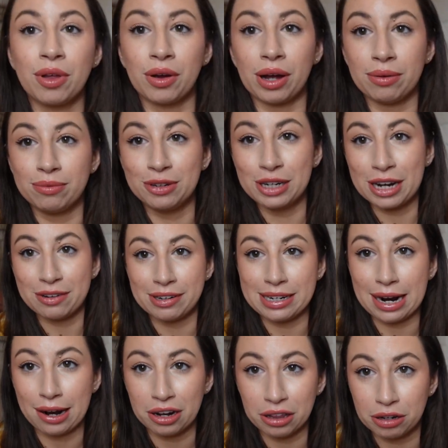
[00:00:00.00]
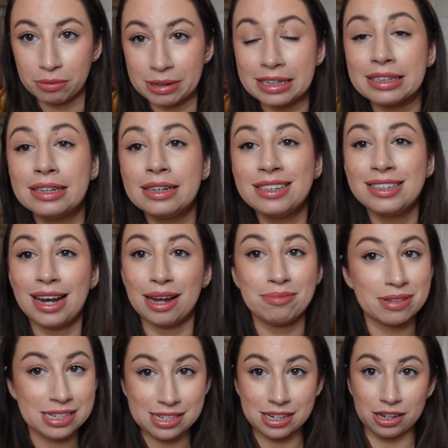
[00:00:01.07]
Okay, we're going down a little bit. I've
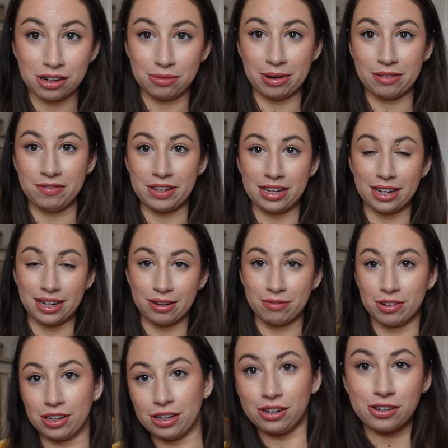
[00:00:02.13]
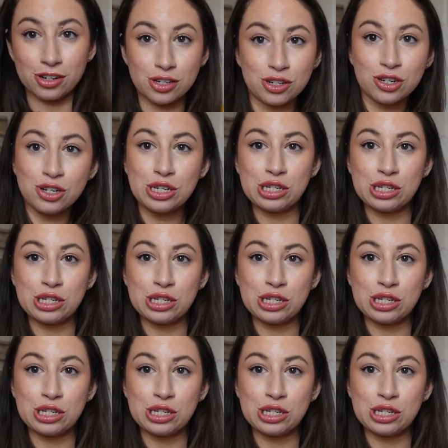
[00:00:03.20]
been sitting on my feet and it really hurts.